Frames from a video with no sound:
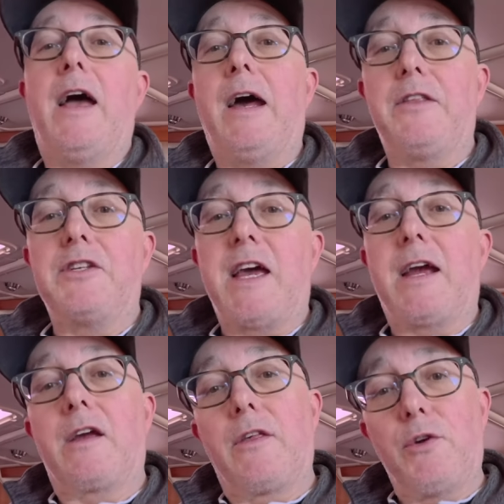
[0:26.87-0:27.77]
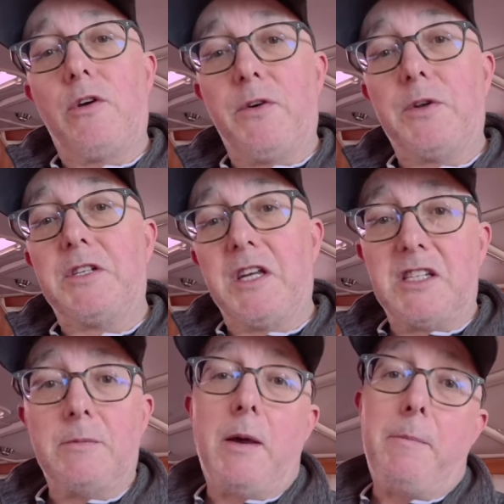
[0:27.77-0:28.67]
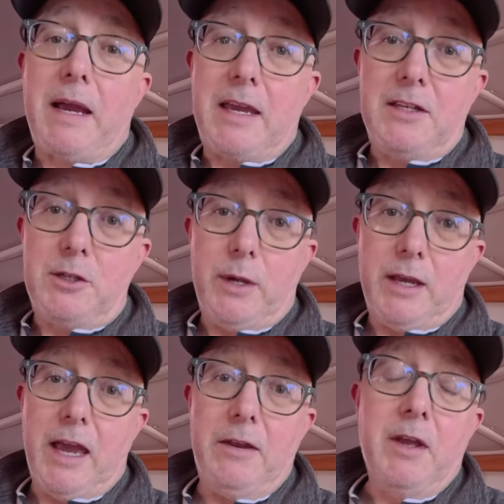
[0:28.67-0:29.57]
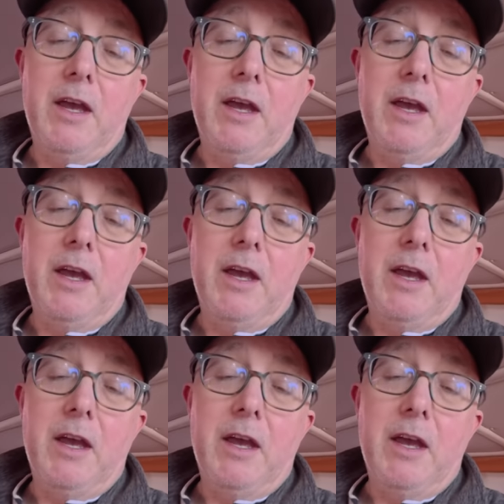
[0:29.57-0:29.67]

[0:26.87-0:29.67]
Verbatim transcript: out of the tank through a filter system and back into it again,